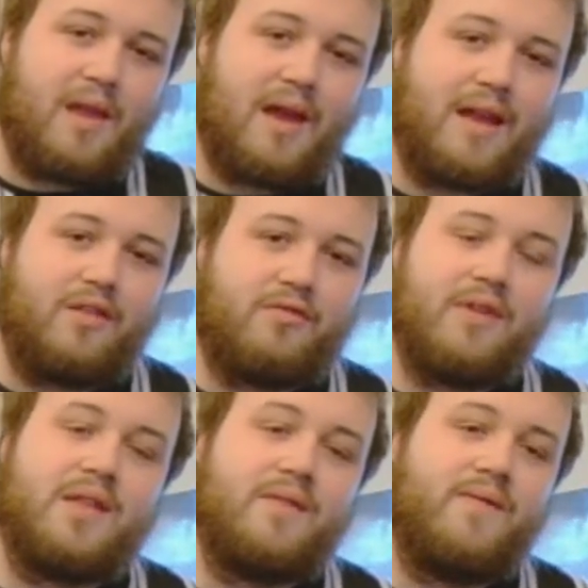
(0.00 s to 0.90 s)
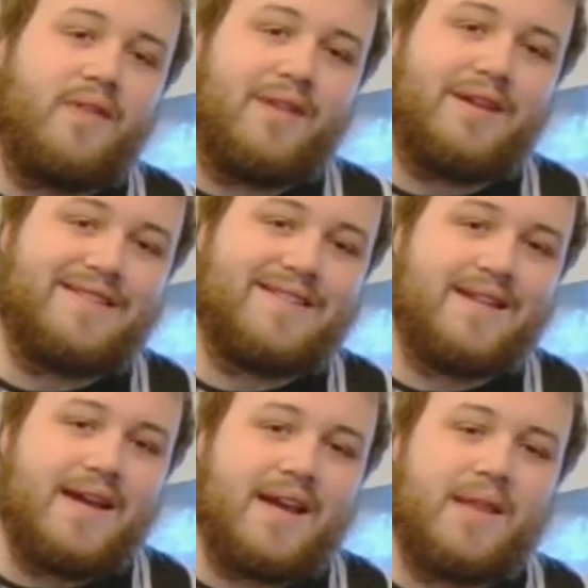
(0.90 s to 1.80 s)
And the reason for this
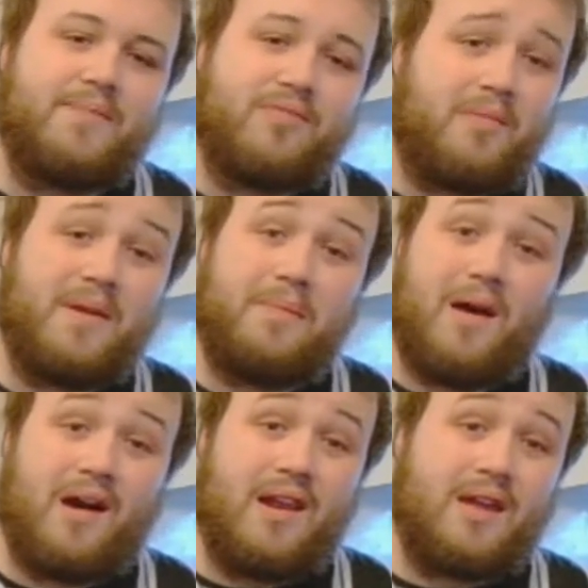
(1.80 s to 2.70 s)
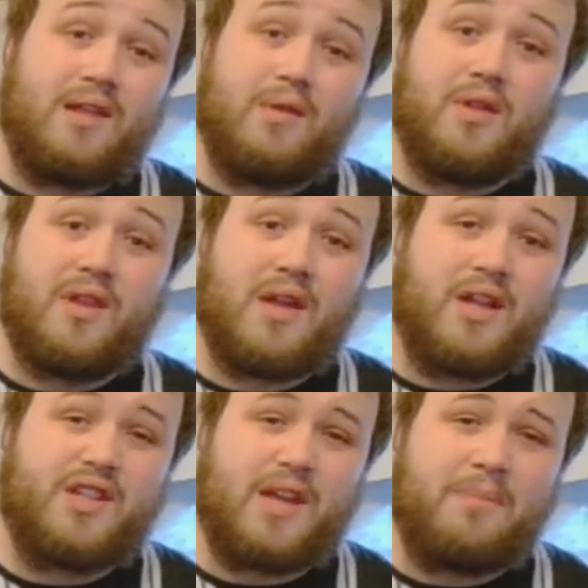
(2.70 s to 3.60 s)
is probably partly because it was
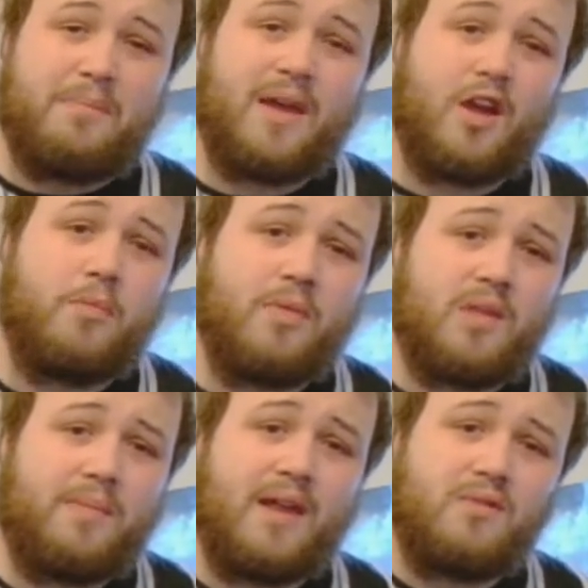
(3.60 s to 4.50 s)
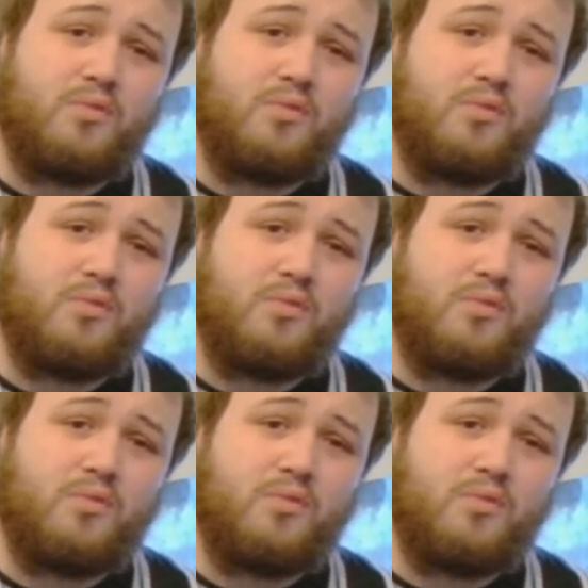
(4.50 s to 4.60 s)
such a big open space,